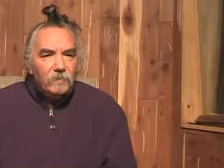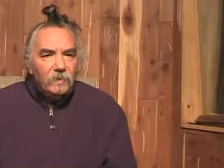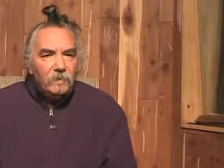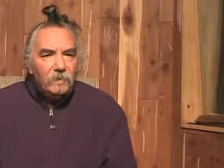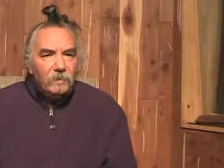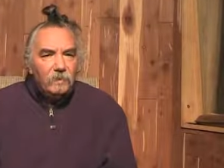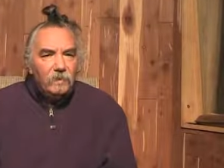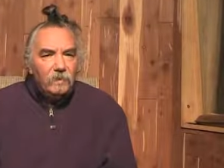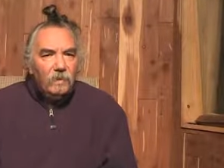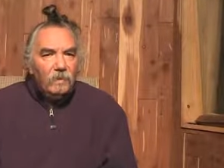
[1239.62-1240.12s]
Yeah.
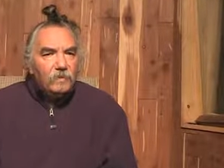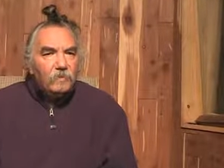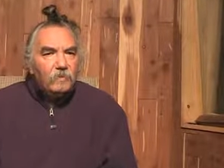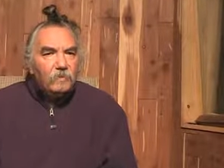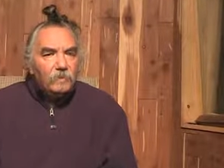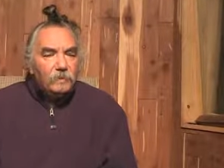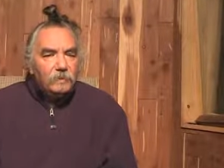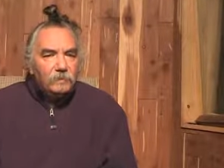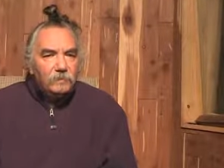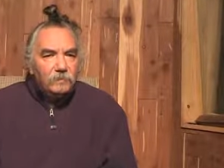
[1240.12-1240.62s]
Heart
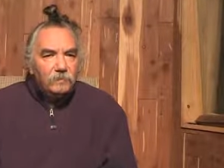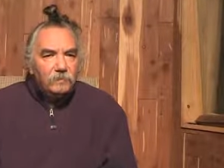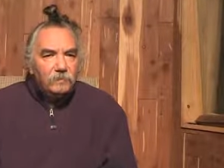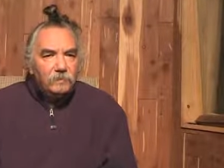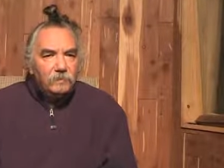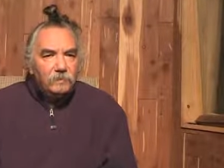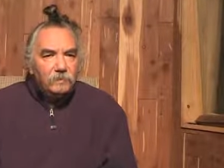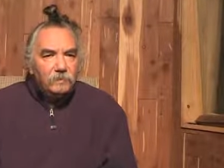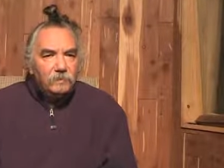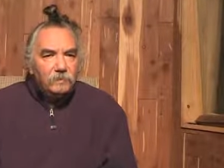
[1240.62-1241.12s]
first.
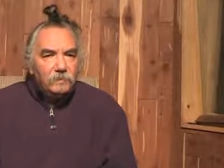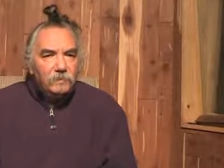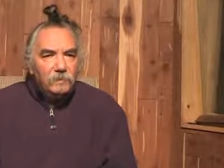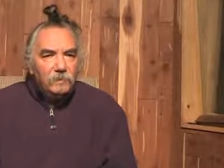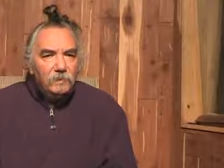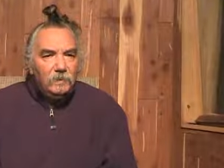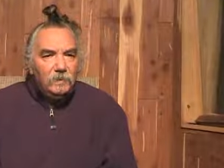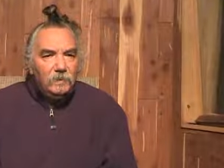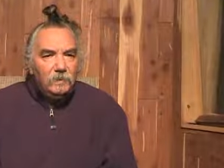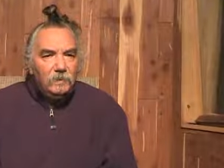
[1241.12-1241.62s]
Yeah.
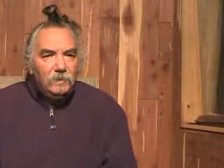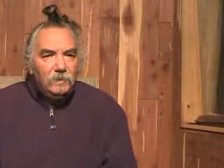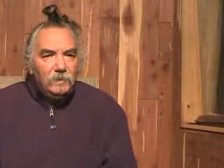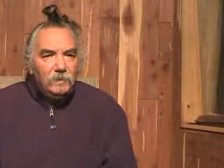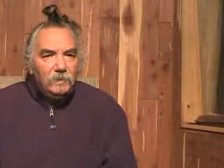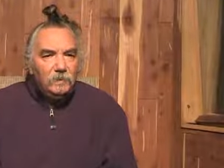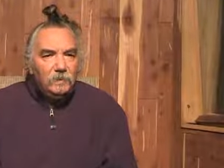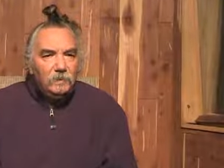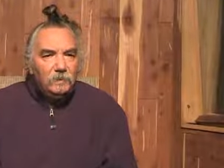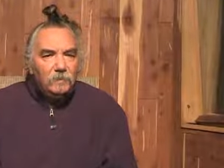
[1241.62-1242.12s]

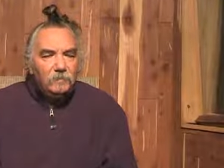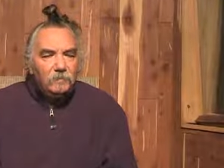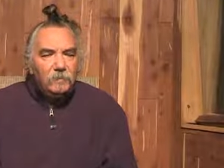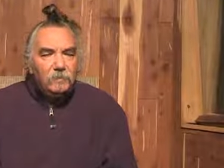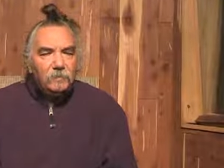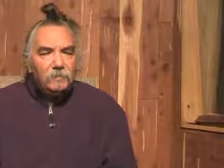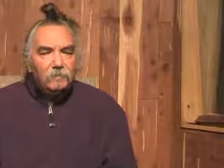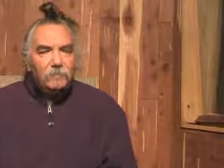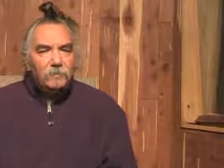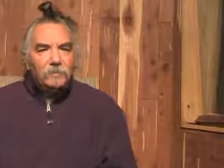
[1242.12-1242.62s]

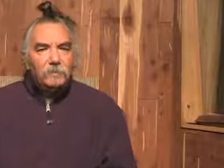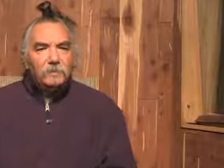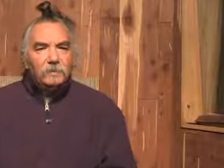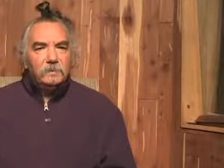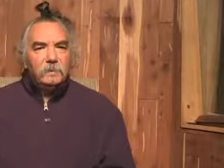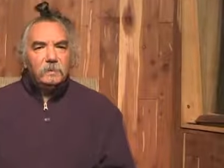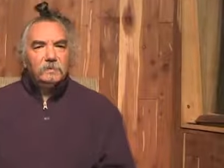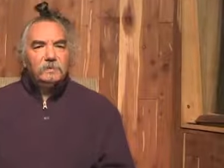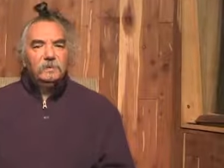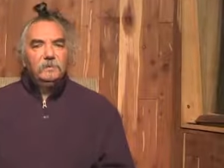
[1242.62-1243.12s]
Spiritual
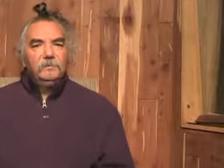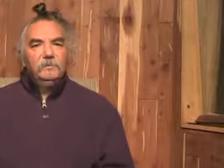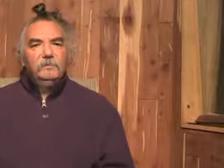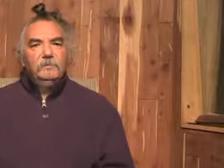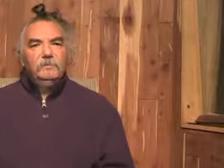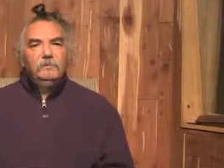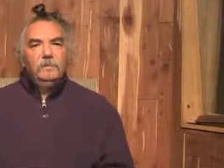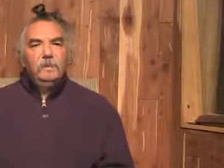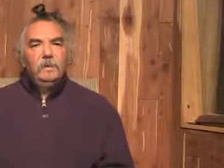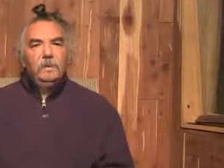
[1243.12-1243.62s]
realization.
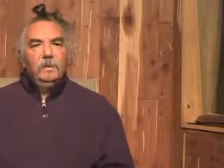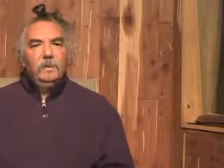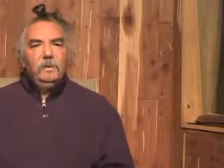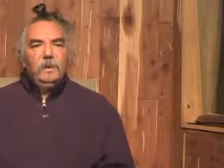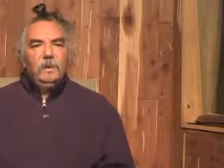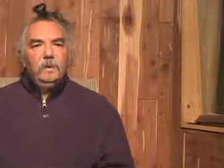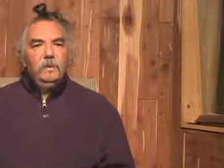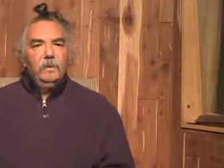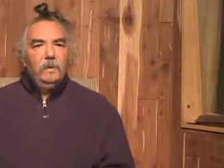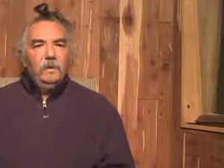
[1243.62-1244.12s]

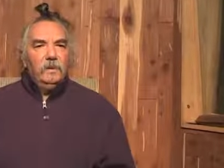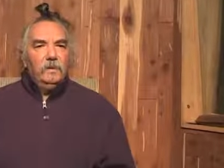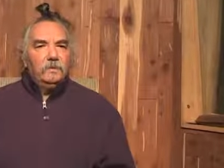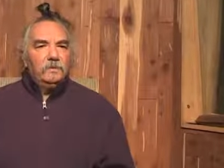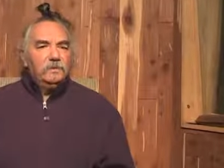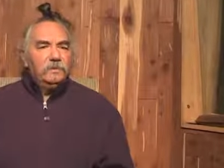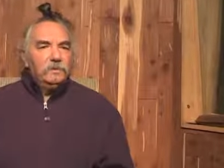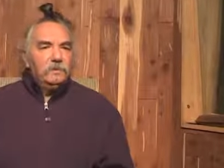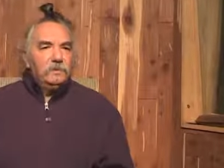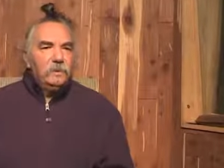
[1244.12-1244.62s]
High,
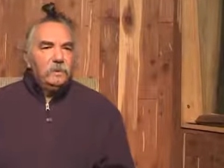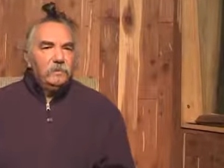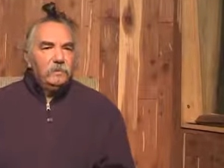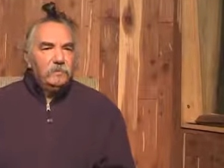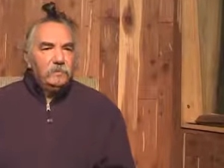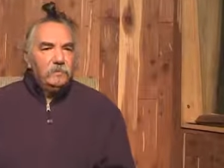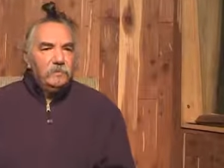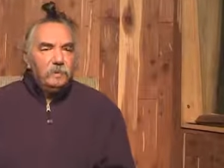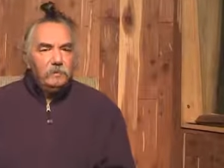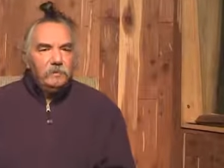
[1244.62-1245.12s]
highest result,
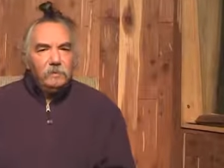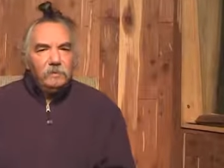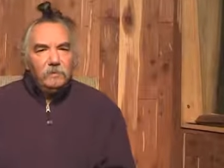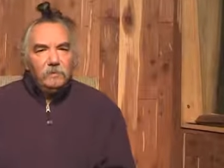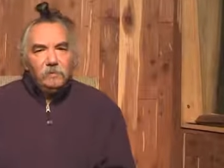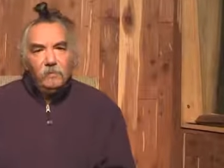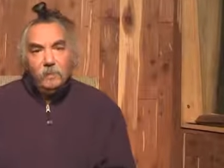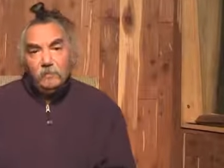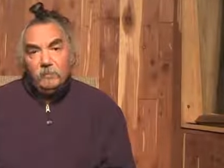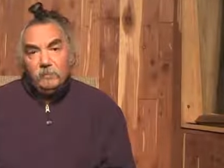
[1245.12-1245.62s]
maybe.
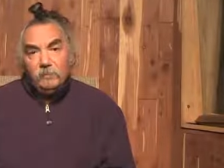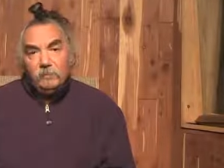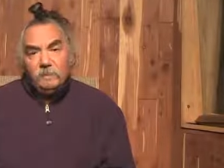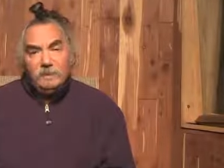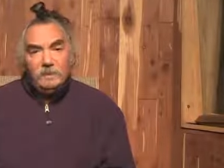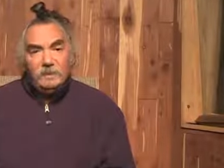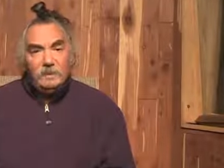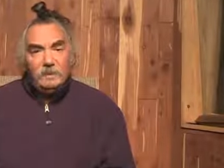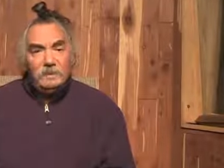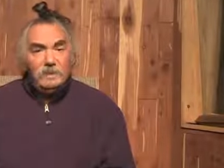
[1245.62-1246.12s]
Or maybe
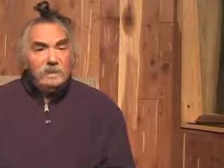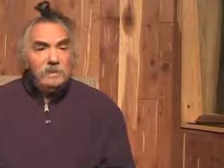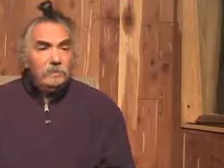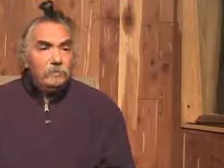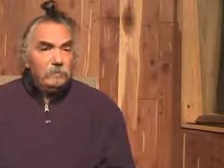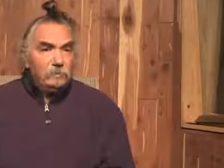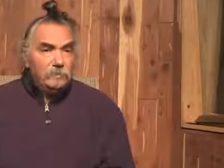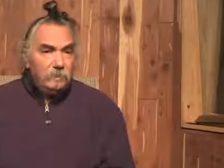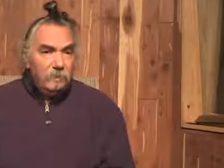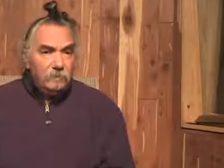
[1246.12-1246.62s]

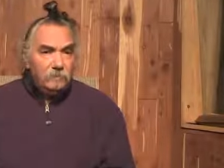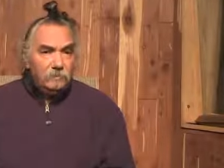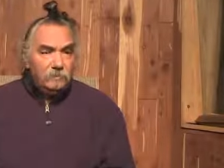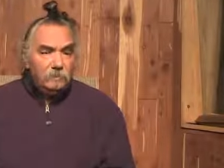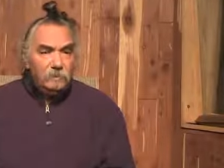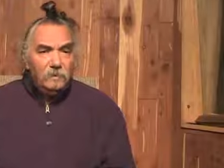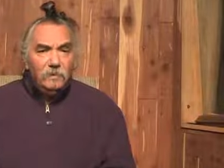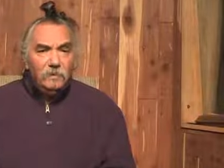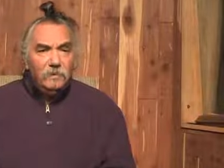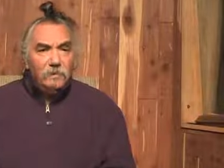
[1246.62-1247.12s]
least result.
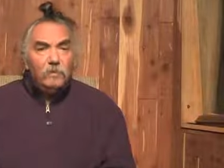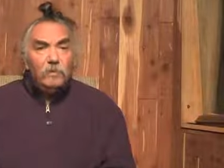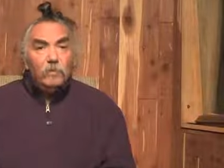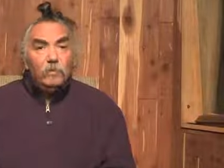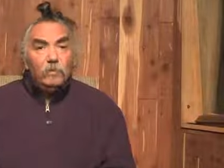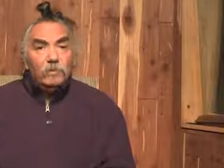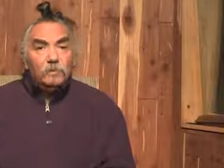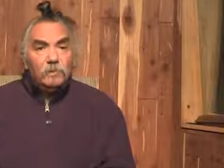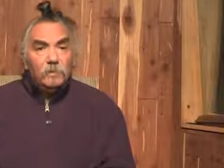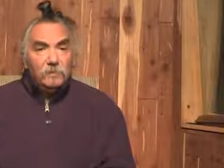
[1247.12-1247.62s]
No
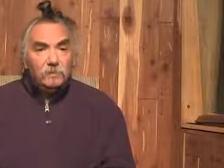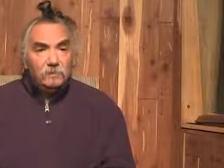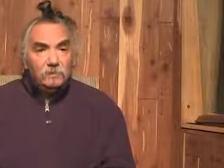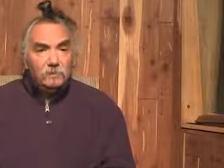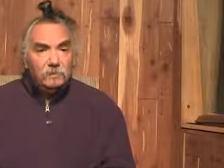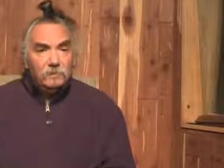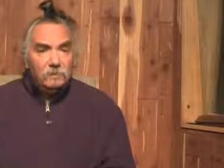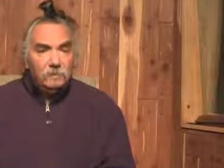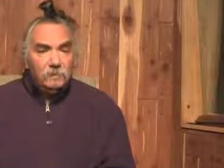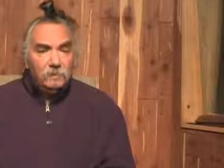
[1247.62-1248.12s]
result
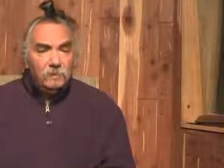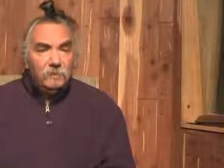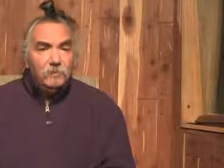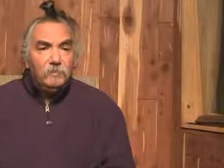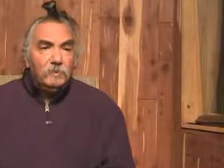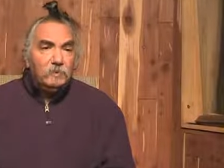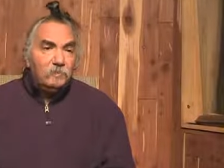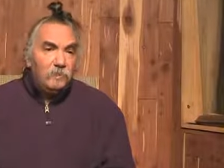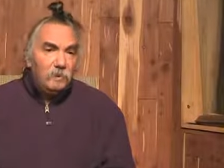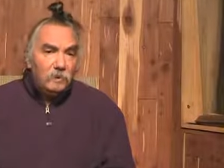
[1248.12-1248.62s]

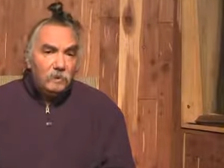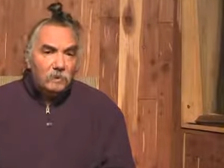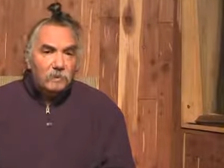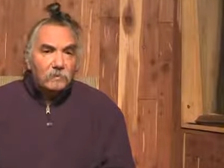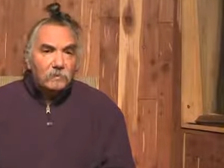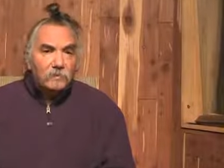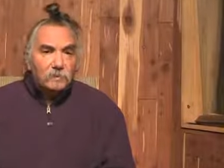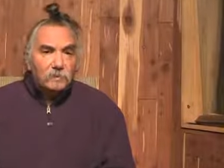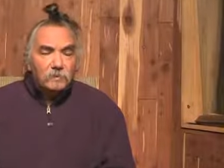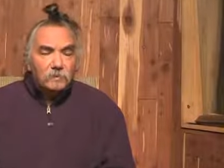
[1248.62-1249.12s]
it's beyond
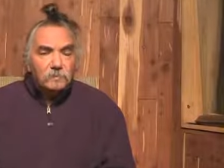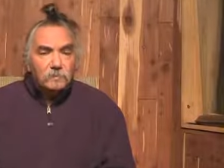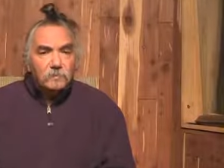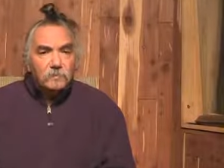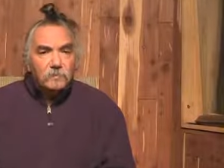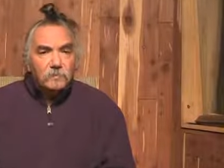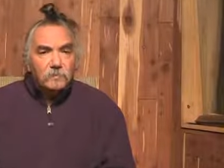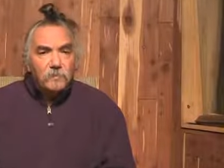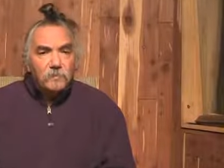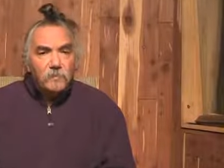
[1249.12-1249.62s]
results,
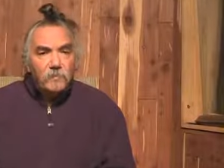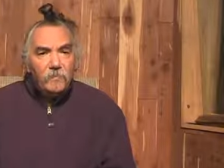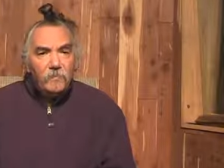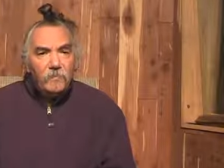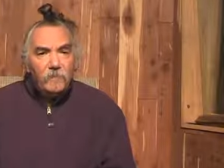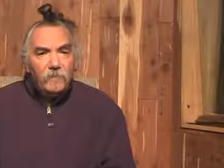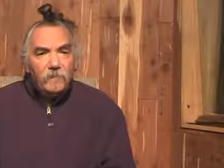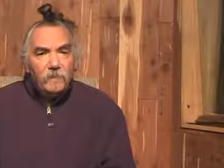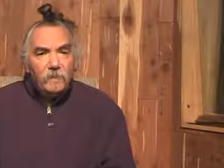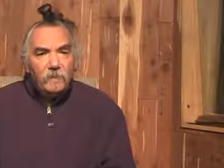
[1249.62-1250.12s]

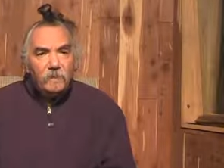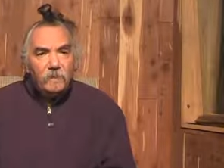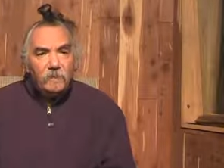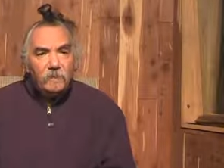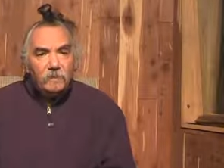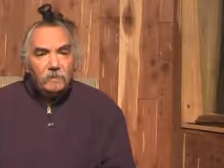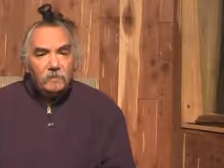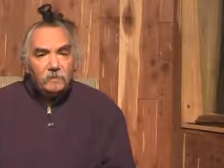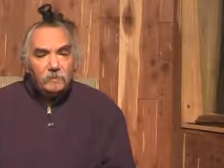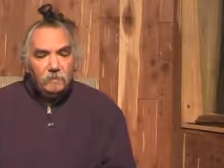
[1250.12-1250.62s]
okay?
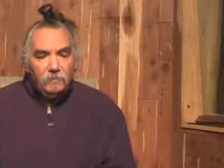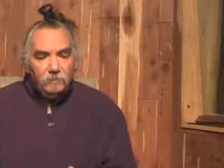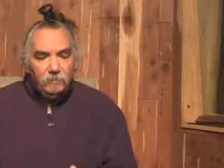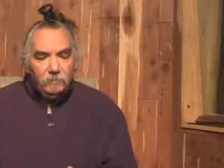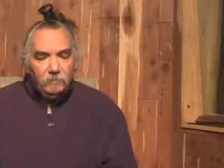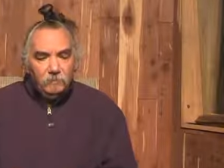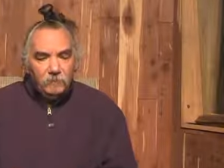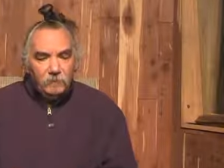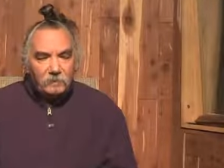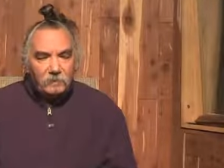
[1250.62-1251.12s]
not to be
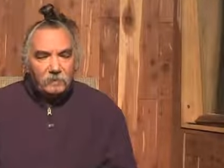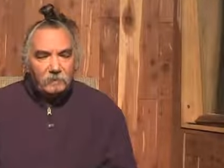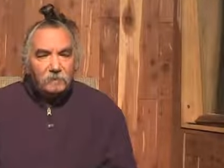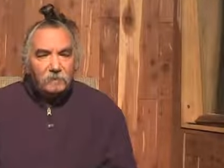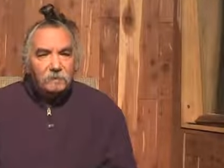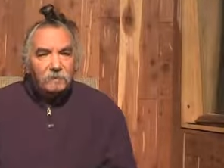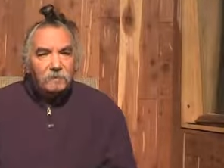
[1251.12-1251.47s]
boxed.